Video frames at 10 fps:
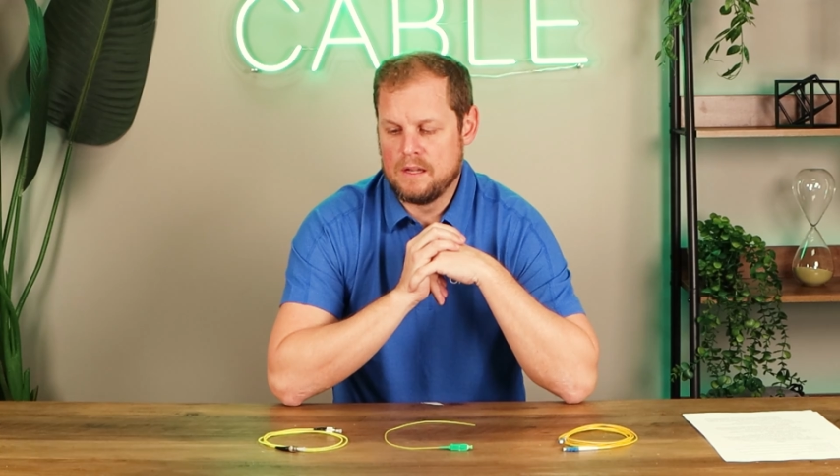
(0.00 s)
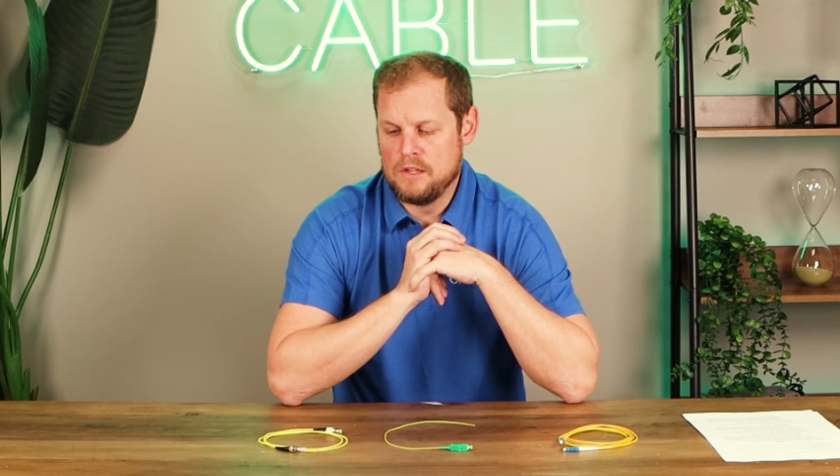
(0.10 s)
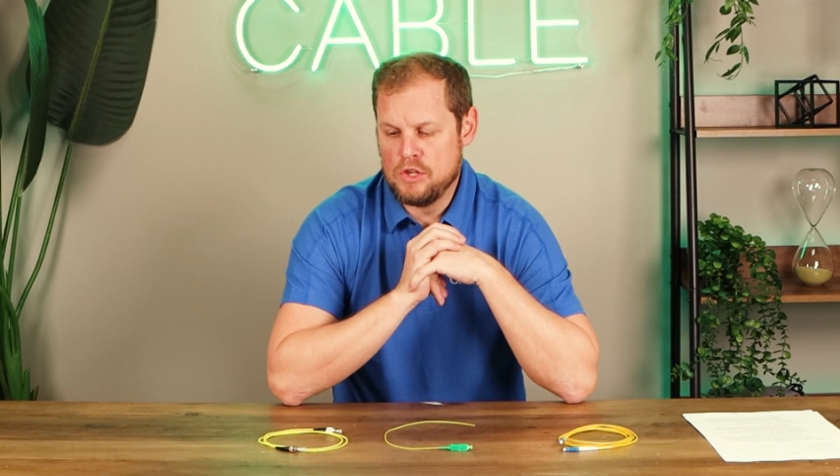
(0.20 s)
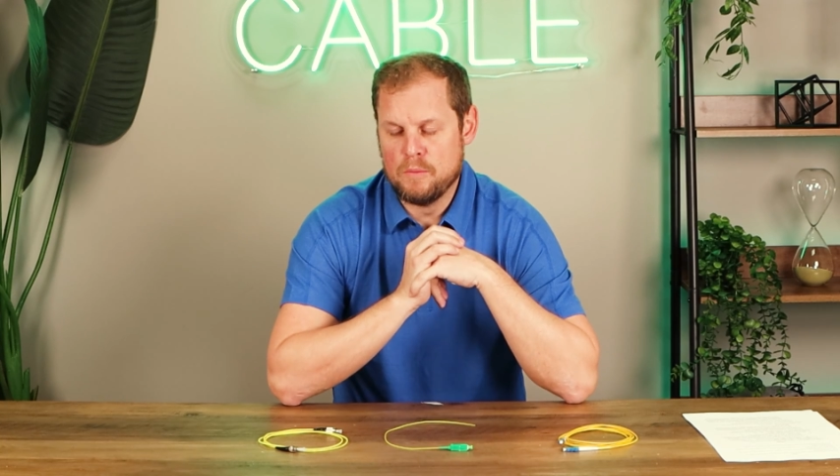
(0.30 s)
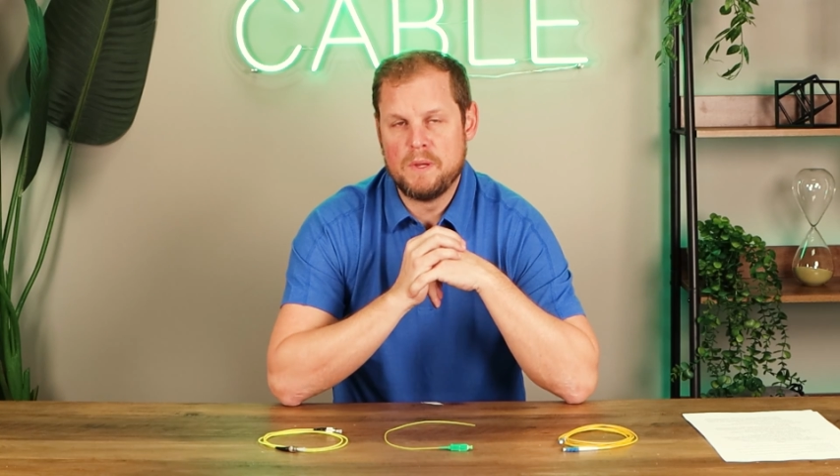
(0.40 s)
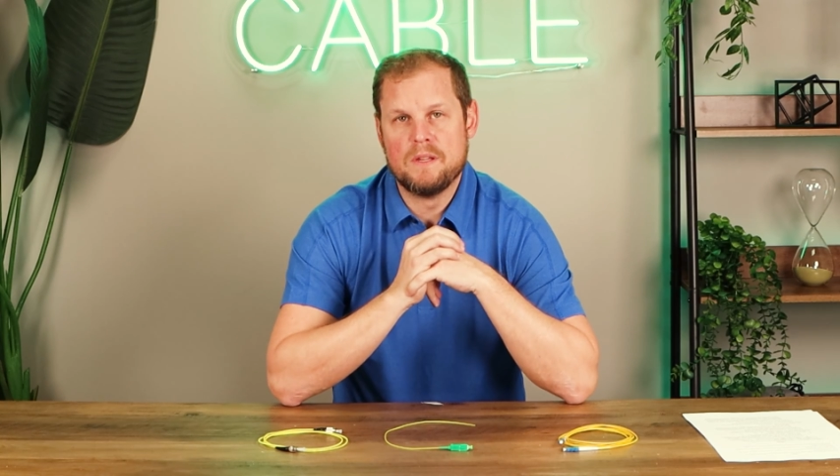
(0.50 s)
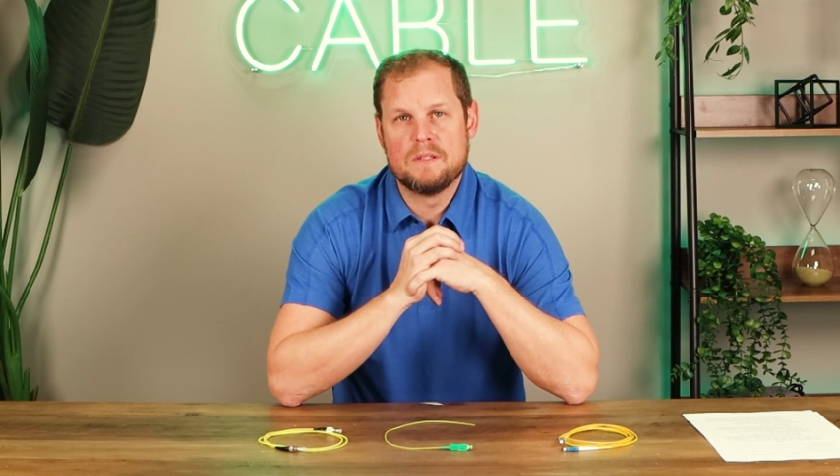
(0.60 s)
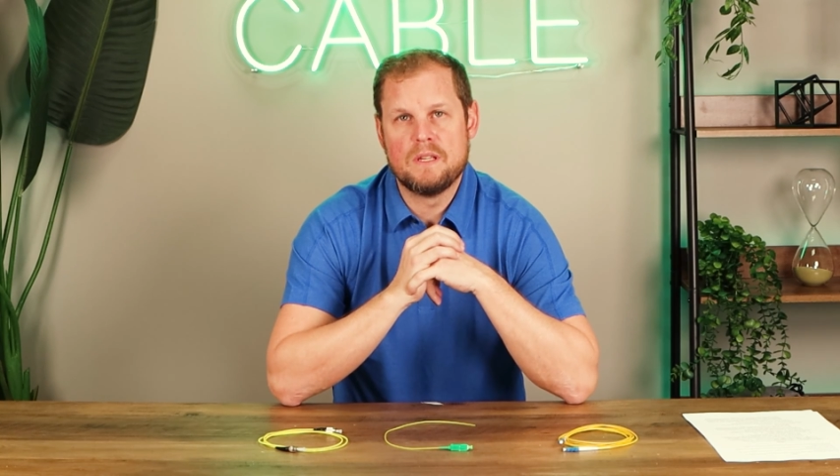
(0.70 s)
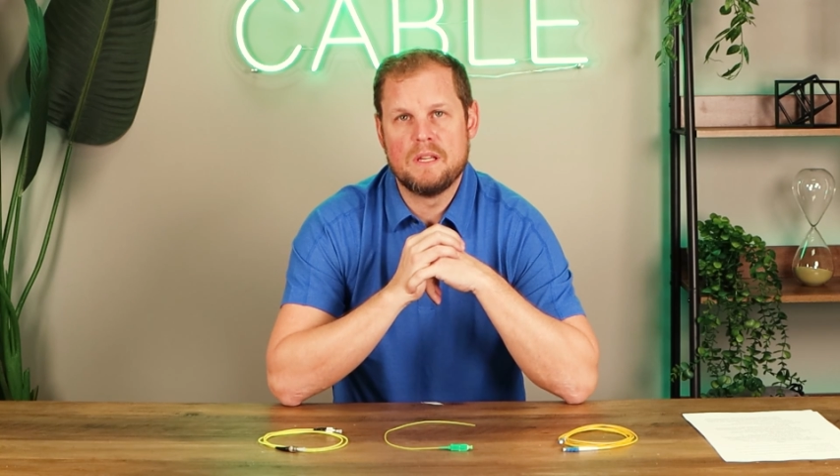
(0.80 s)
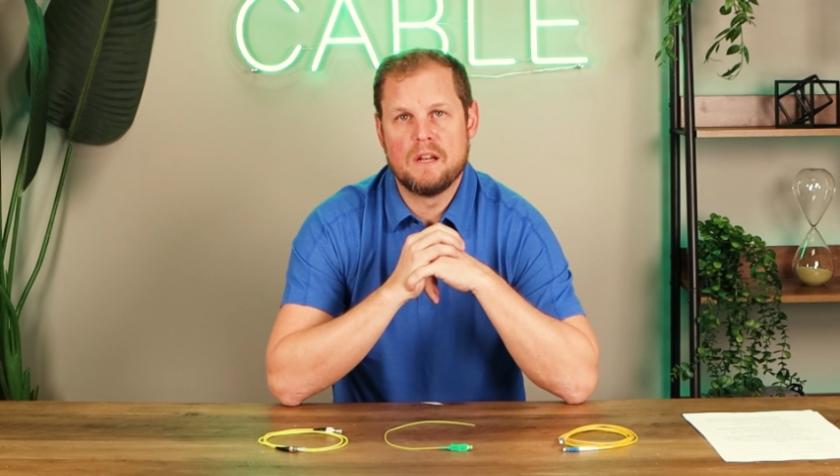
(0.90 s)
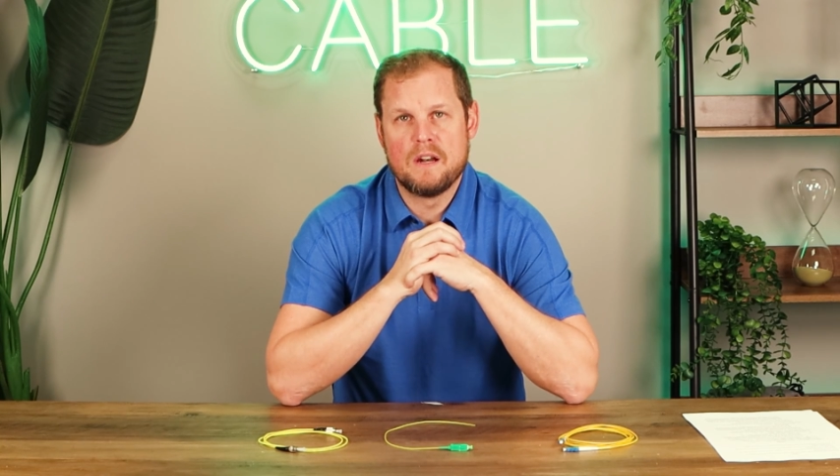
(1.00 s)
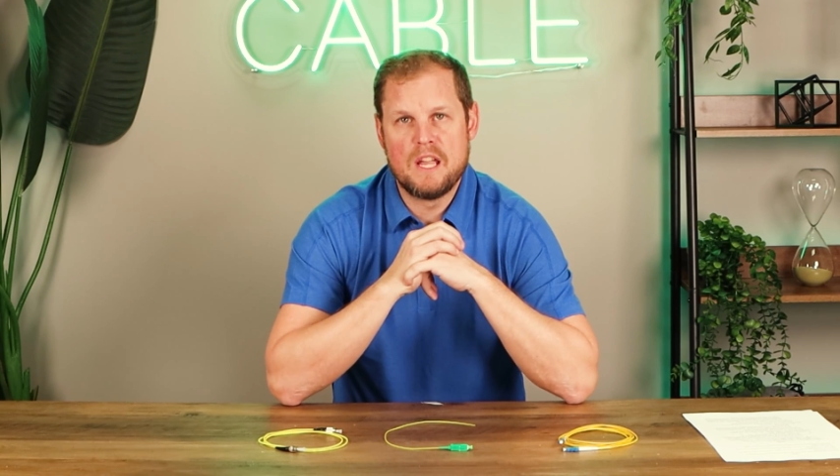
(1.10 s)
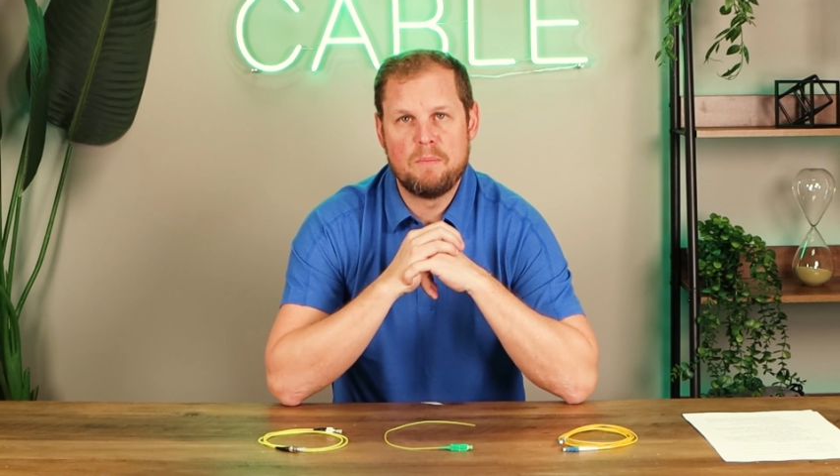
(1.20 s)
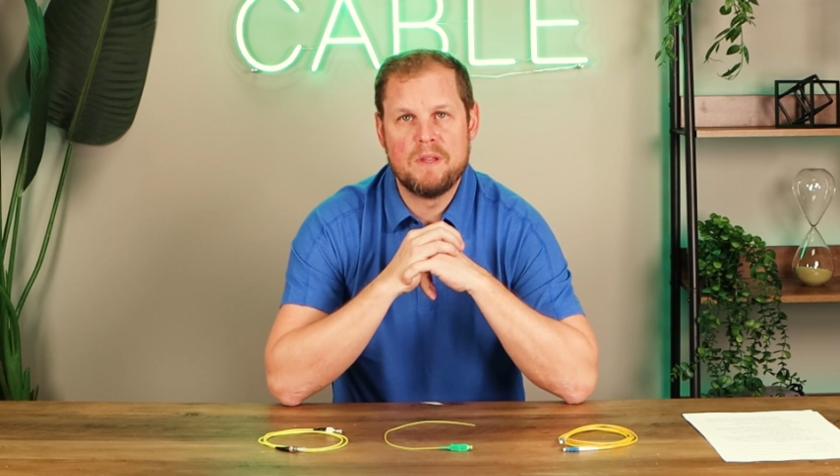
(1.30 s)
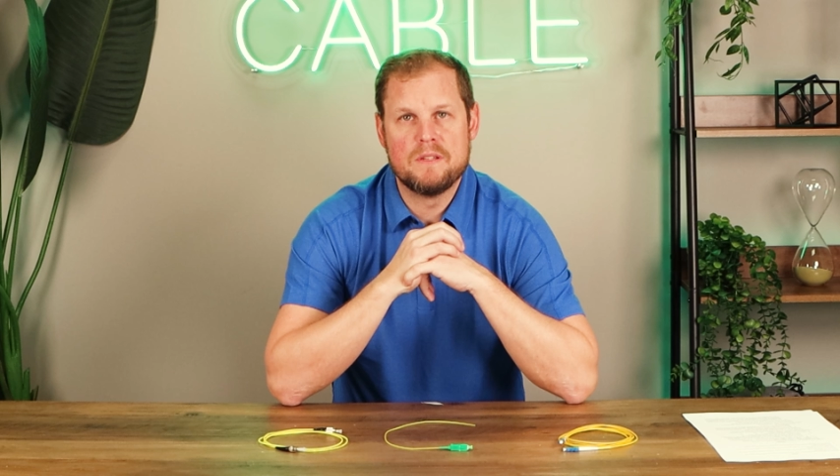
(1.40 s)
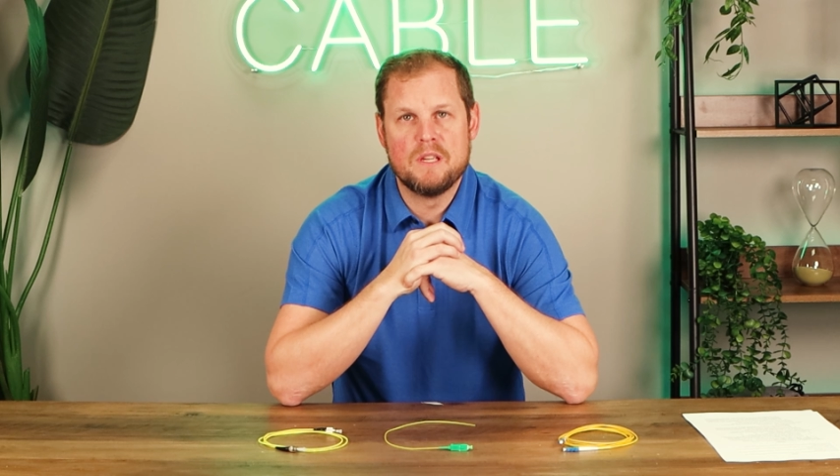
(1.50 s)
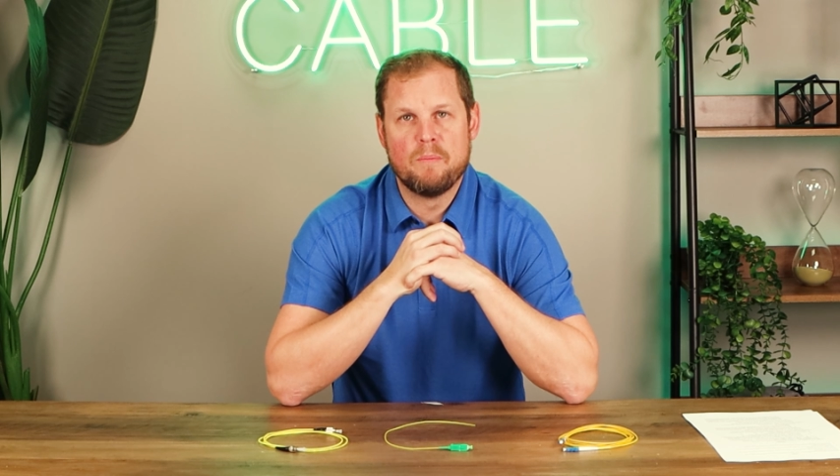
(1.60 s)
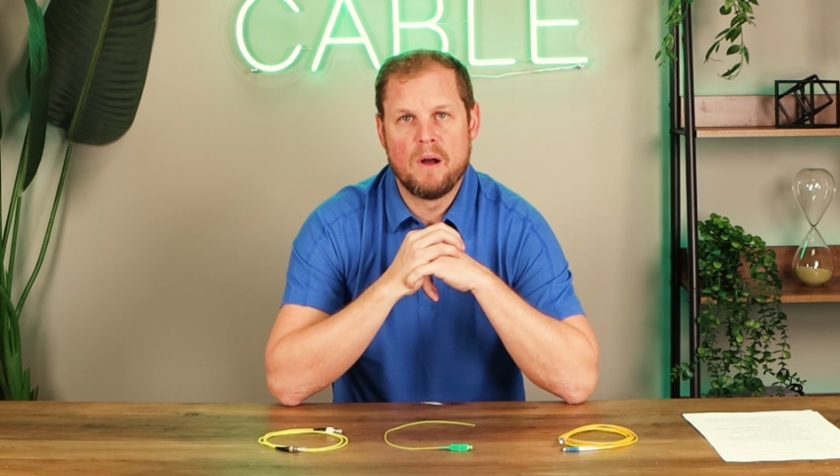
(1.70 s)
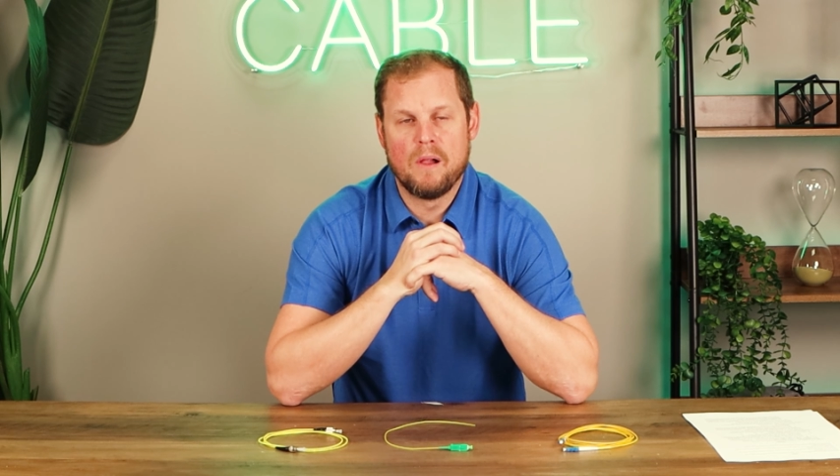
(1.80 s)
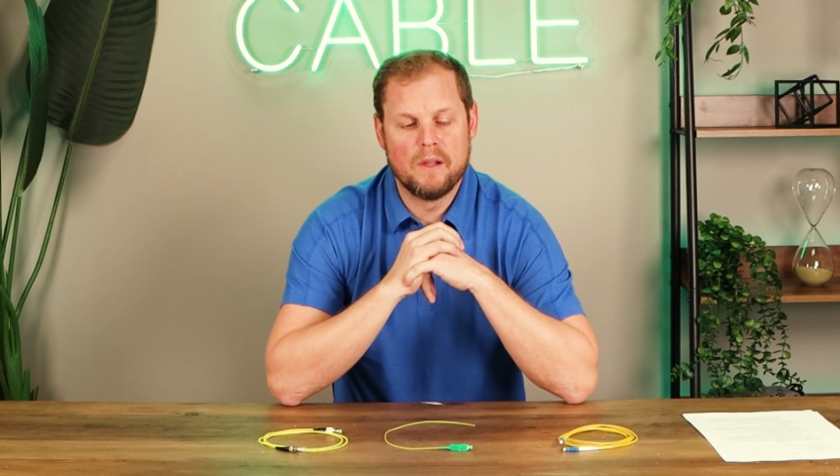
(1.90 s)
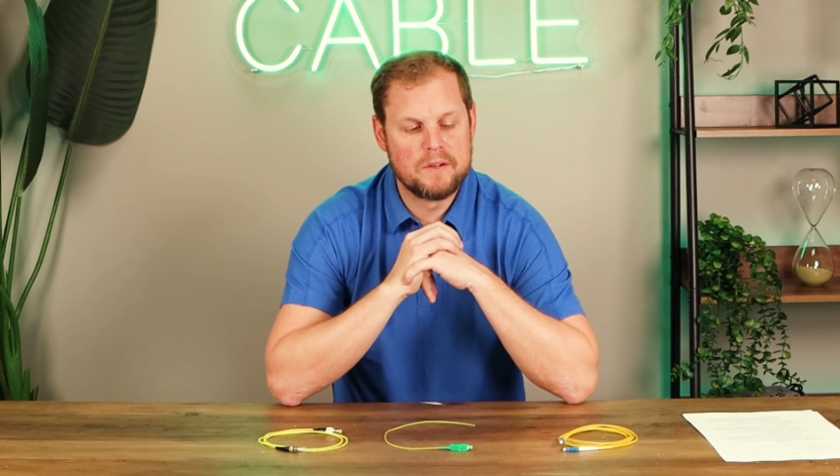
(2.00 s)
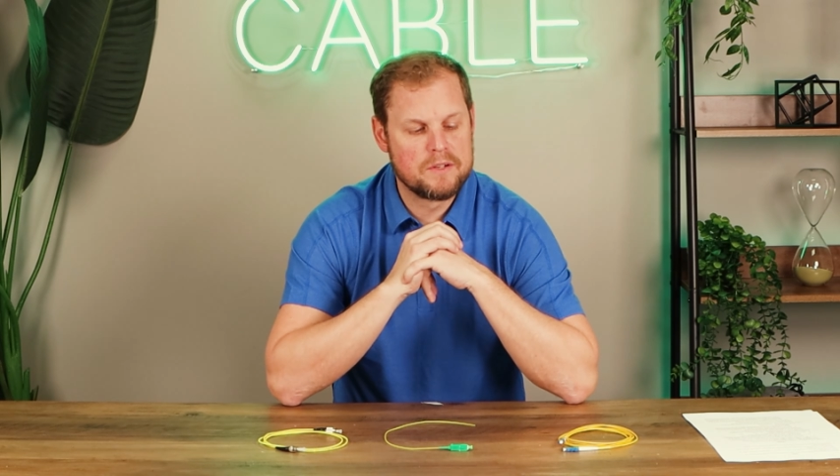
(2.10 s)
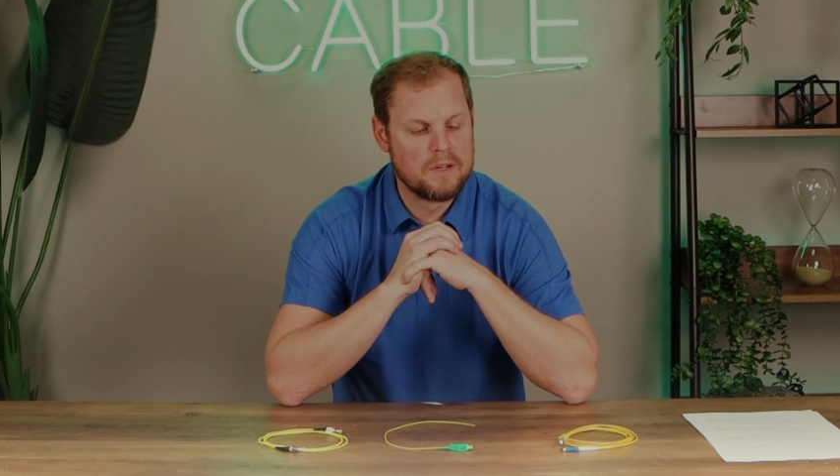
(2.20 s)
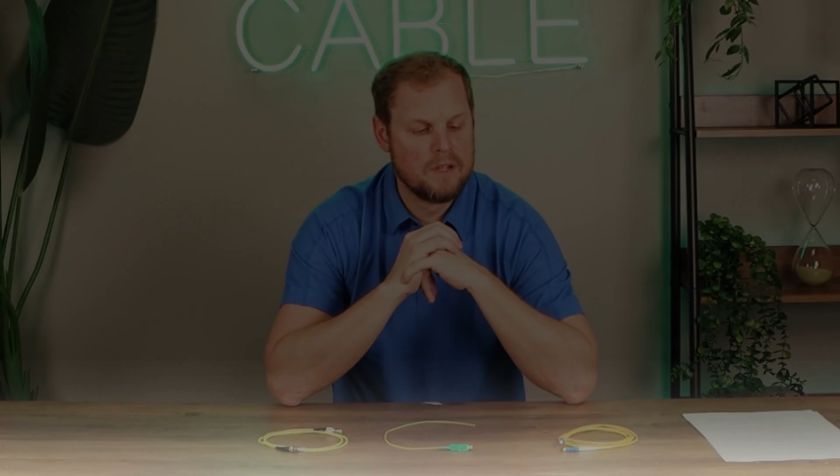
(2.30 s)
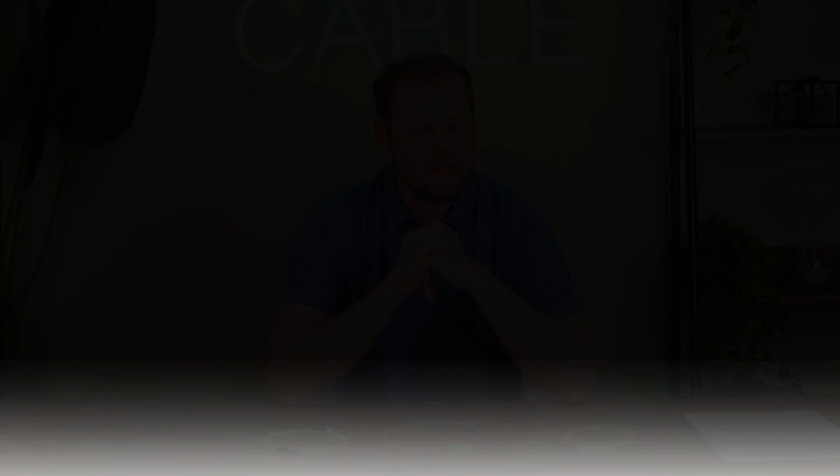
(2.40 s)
a UPC, and an APC polish.